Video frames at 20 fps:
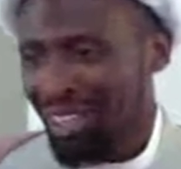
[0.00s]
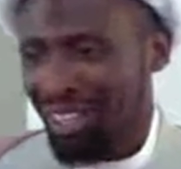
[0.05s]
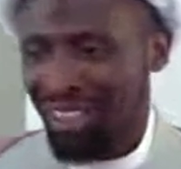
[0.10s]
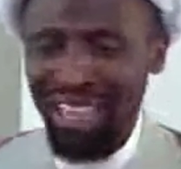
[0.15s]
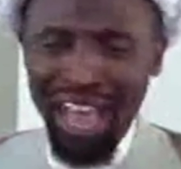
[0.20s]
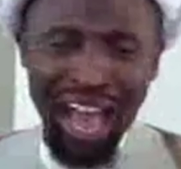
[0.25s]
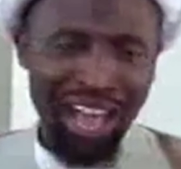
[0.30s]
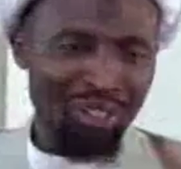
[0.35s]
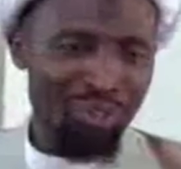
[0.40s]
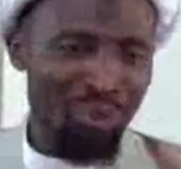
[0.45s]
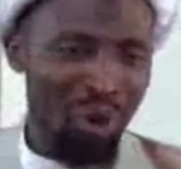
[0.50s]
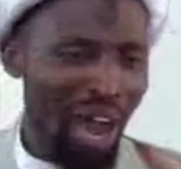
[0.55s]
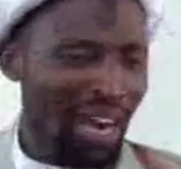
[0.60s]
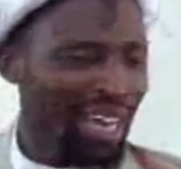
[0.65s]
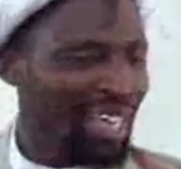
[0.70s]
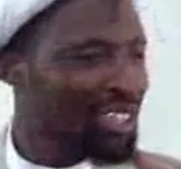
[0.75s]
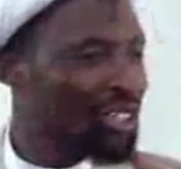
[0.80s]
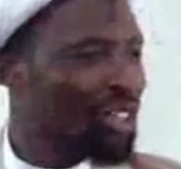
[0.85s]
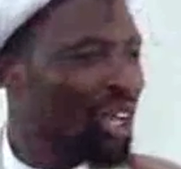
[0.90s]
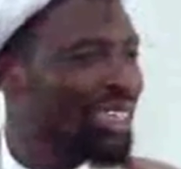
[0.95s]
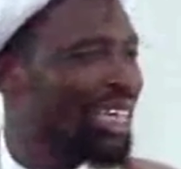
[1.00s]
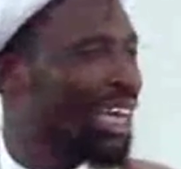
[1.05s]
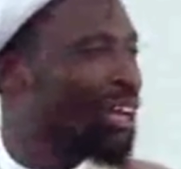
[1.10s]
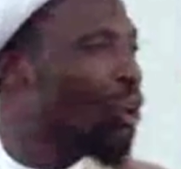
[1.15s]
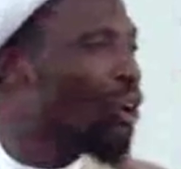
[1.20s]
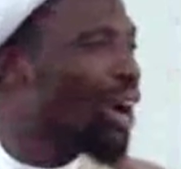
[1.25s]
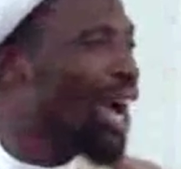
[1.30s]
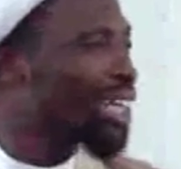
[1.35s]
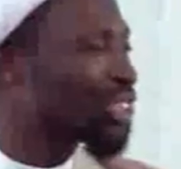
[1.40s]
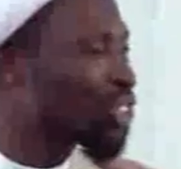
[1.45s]
That one is not a
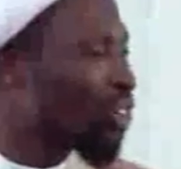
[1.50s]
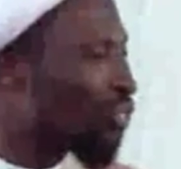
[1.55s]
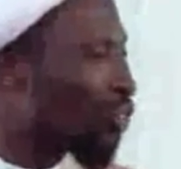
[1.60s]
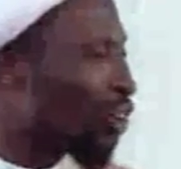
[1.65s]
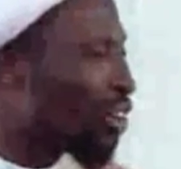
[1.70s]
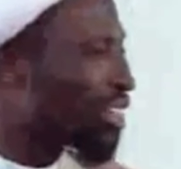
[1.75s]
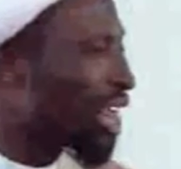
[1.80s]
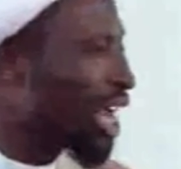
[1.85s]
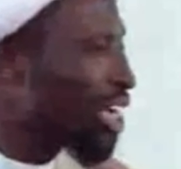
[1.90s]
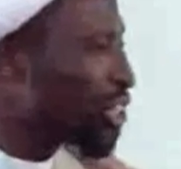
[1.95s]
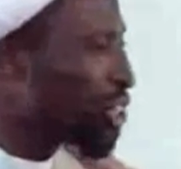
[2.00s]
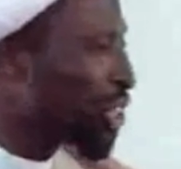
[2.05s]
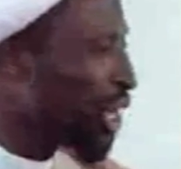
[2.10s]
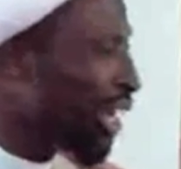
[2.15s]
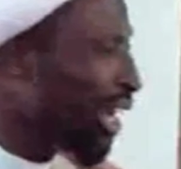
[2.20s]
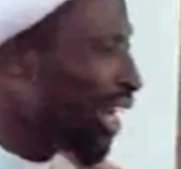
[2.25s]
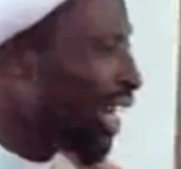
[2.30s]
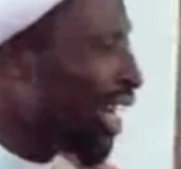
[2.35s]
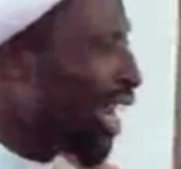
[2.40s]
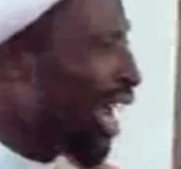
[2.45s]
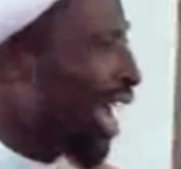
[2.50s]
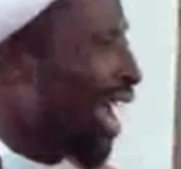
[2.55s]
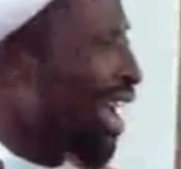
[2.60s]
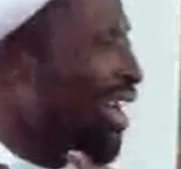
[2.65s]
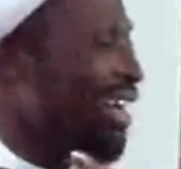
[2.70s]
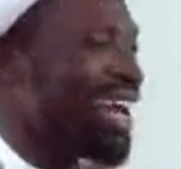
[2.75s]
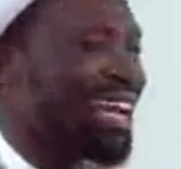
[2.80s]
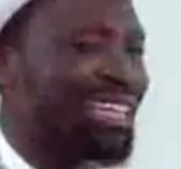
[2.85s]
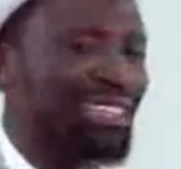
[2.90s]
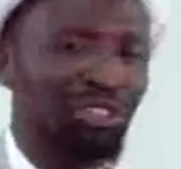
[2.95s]
locus of contention,
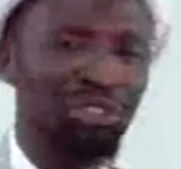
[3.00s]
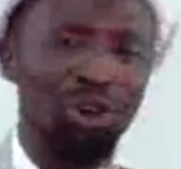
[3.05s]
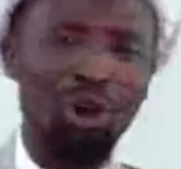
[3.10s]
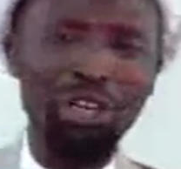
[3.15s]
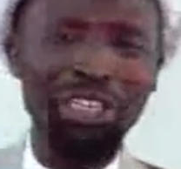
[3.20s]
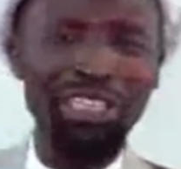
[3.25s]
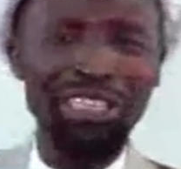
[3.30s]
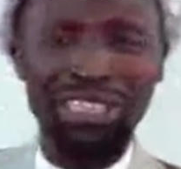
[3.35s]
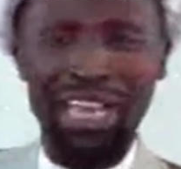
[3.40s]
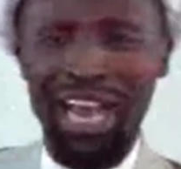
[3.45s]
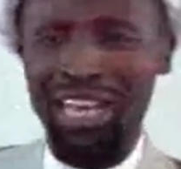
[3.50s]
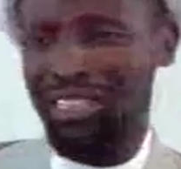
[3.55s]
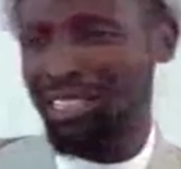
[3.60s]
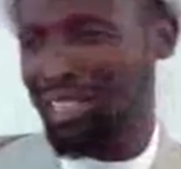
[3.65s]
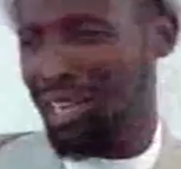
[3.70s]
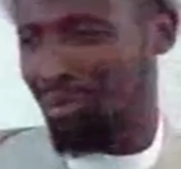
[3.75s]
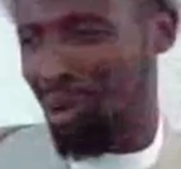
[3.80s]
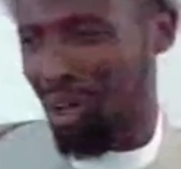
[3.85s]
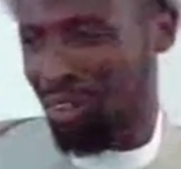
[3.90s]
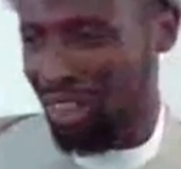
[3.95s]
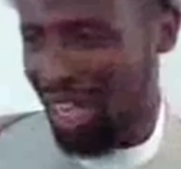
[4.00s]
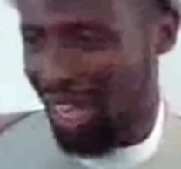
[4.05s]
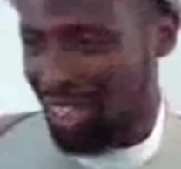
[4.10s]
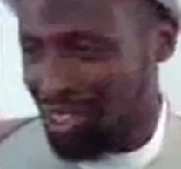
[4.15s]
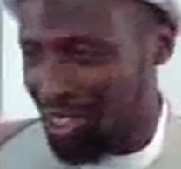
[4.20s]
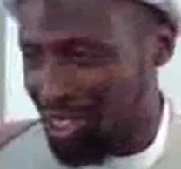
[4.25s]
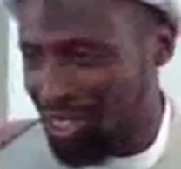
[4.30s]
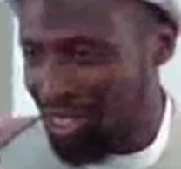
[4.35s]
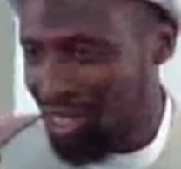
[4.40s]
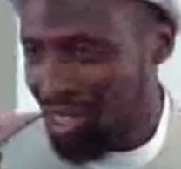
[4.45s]
and there is no discussion about that.